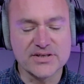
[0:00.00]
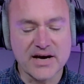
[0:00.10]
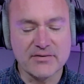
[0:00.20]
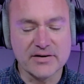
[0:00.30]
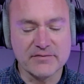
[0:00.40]

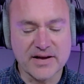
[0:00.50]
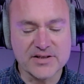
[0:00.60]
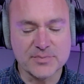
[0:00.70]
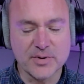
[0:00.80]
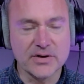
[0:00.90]
are in
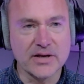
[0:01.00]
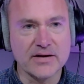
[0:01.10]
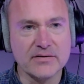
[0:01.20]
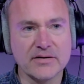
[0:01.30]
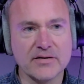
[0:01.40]
advancement
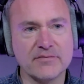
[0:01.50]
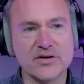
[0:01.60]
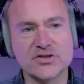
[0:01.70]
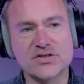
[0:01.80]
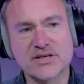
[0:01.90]
in
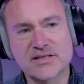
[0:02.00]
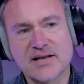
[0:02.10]
version 6